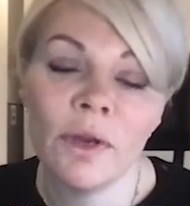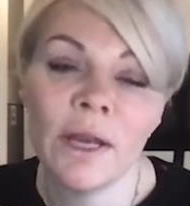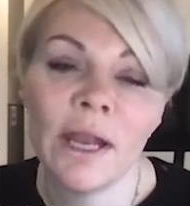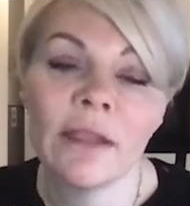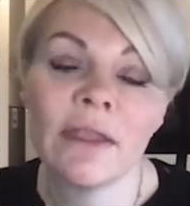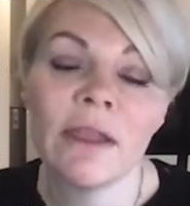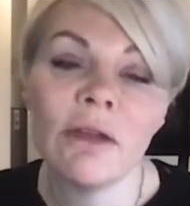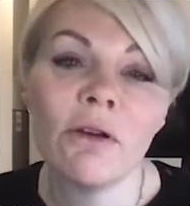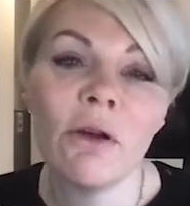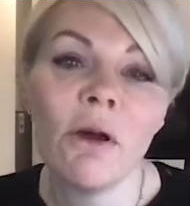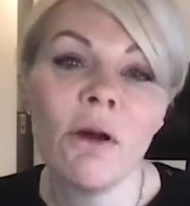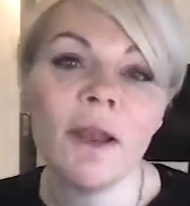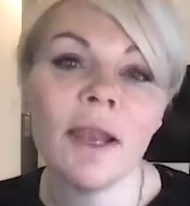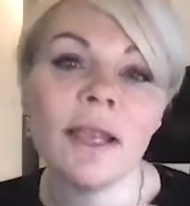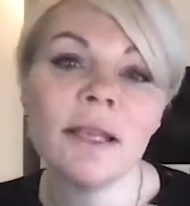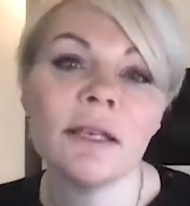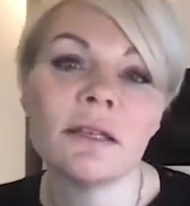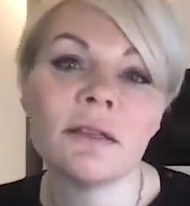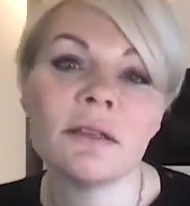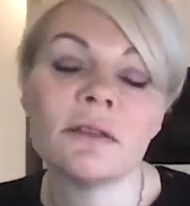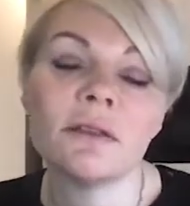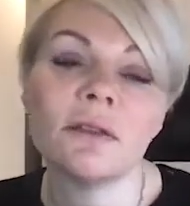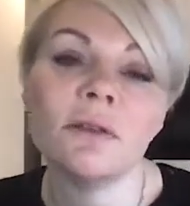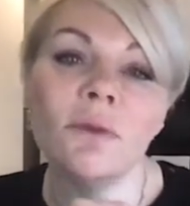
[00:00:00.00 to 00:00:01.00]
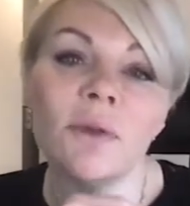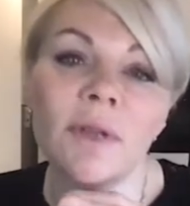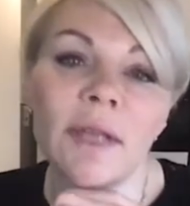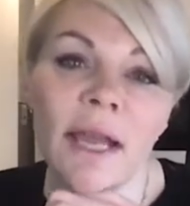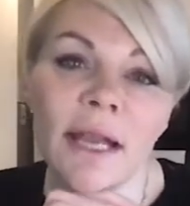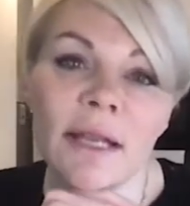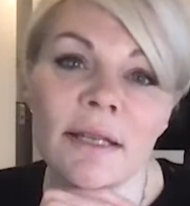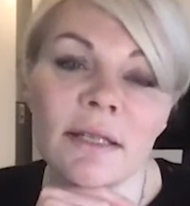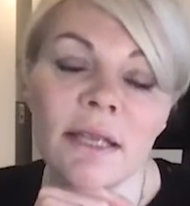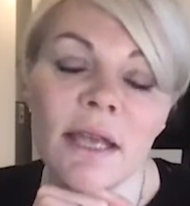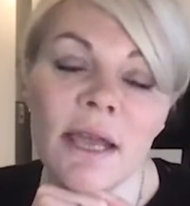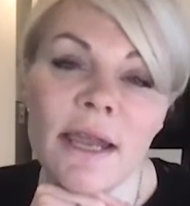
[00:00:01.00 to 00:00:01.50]
Now there are lenders who
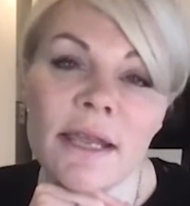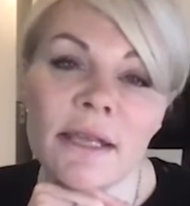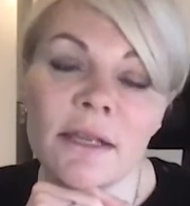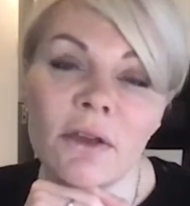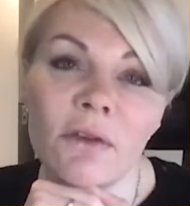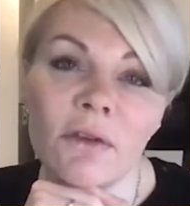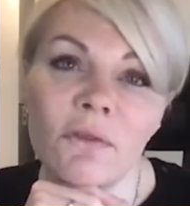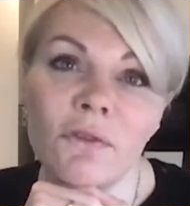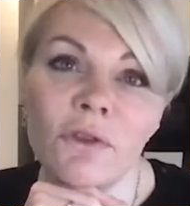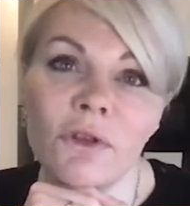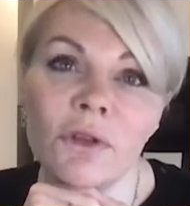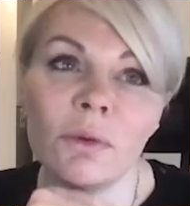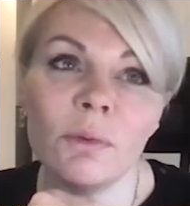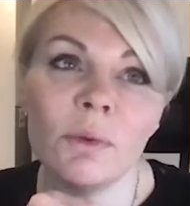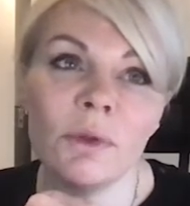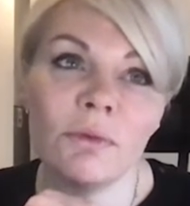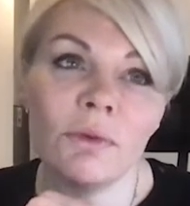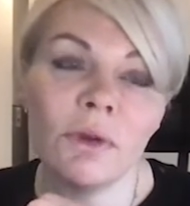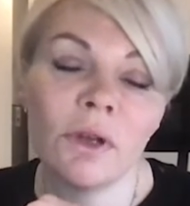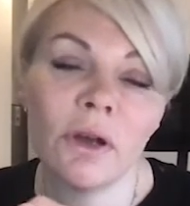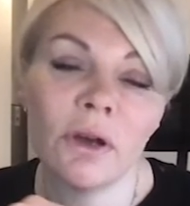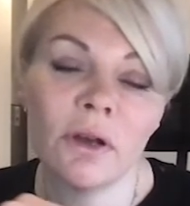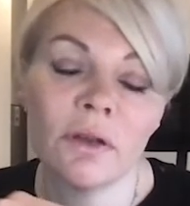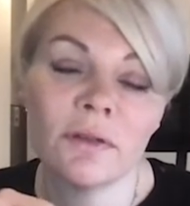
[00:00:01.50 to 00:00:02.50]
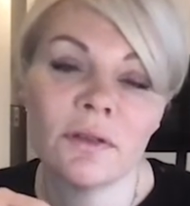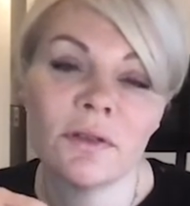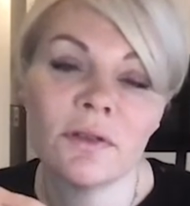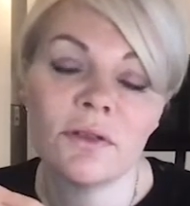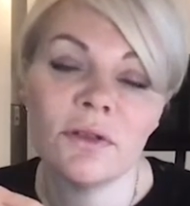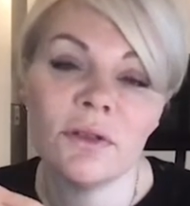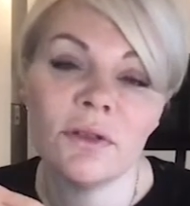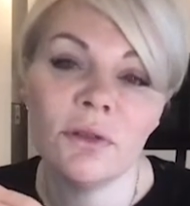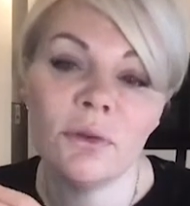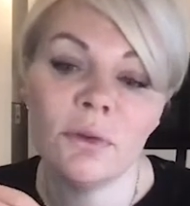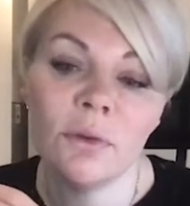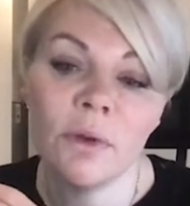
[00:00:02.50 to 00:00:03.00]
can take a view with regards
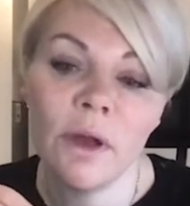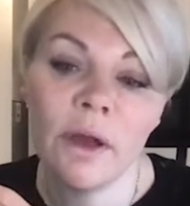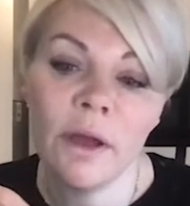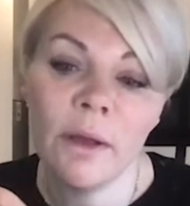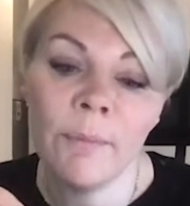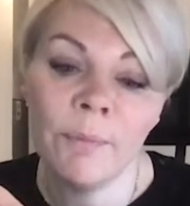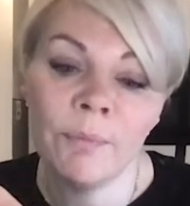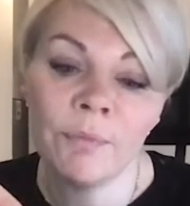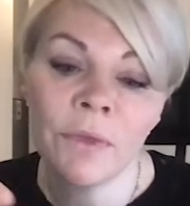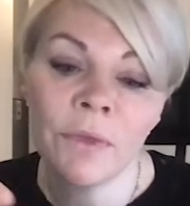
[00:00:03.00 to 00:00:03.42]
to